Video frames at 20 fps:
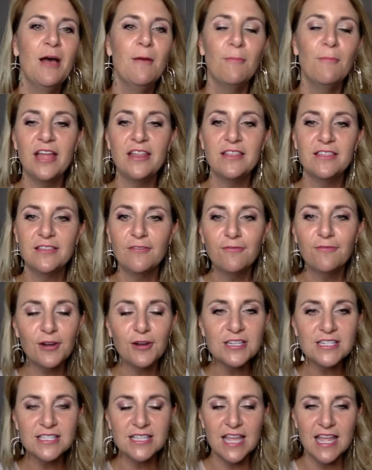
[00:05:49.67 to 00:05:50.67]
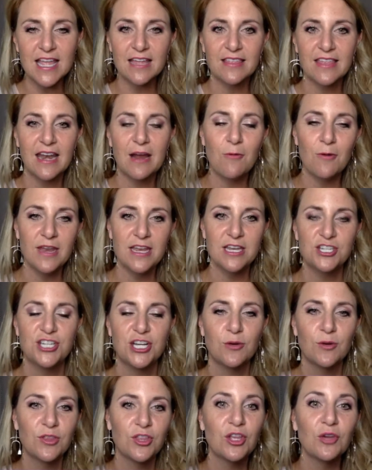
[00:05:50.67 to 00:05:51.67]
But the first thing that I want to
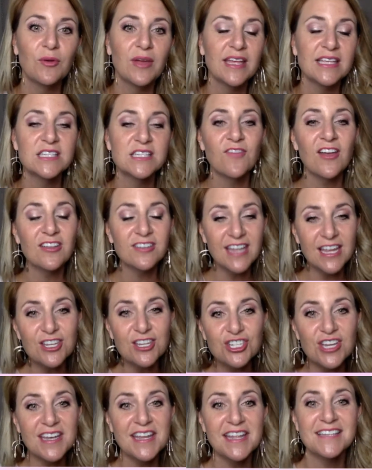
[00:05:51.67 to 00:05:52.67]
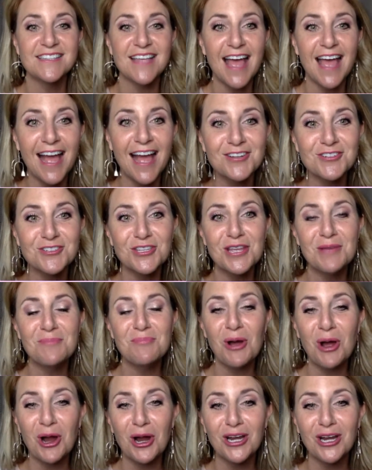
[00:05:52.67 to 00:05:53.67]
share with you is foundation is actually
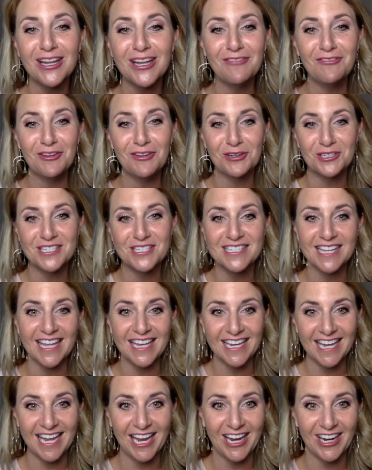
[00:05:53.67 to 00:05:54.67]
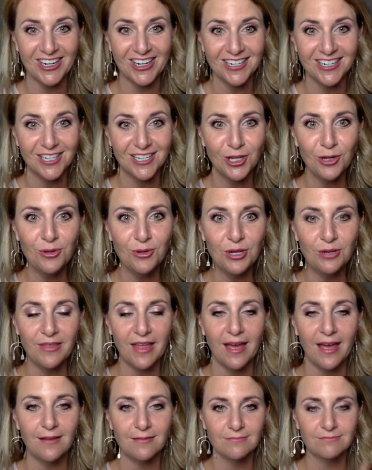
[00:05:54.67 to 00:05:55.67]
part of your skincare. Who knew
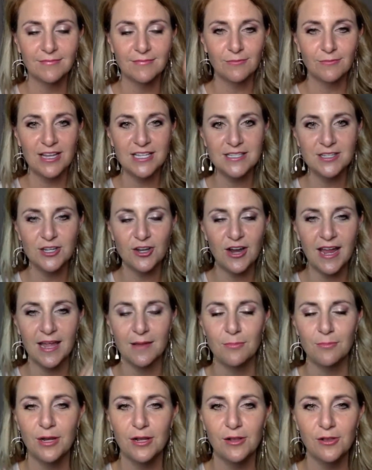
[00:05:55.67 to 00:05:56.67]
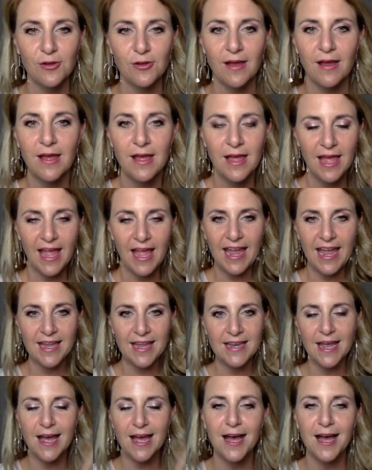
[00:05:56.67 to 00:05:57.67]
that? Raise your hand, put a little
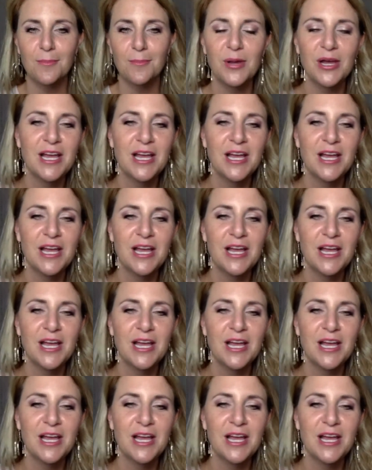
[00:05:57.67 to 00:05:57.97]
hand up